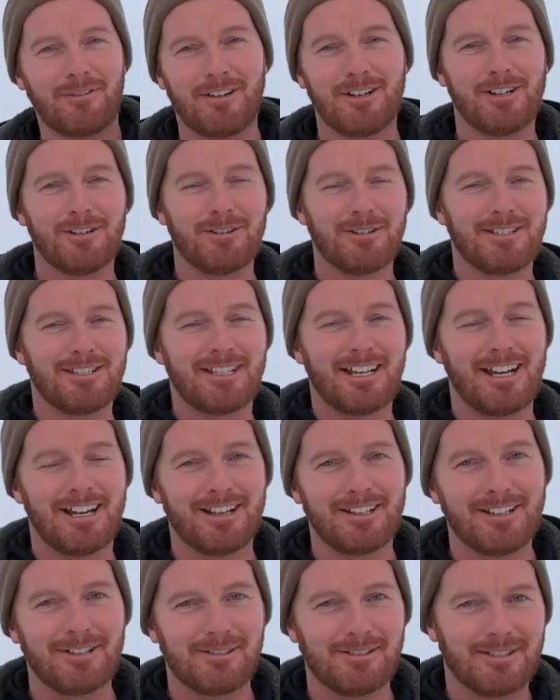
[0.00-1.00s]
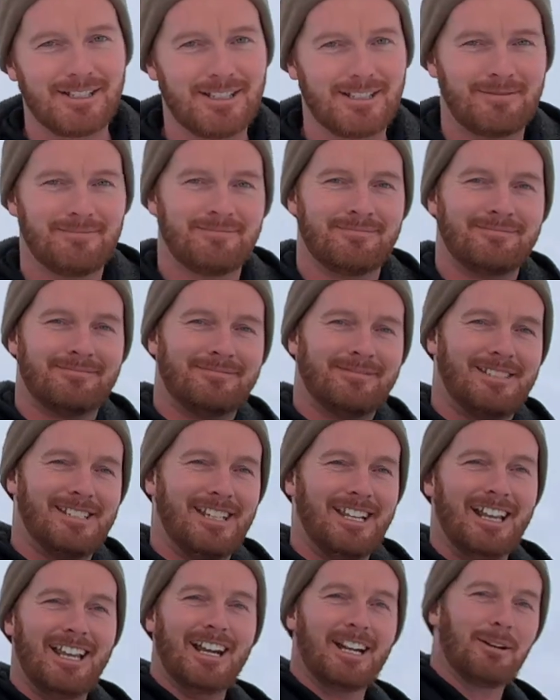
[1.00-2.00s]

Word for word: you're doing cyclones. See you later,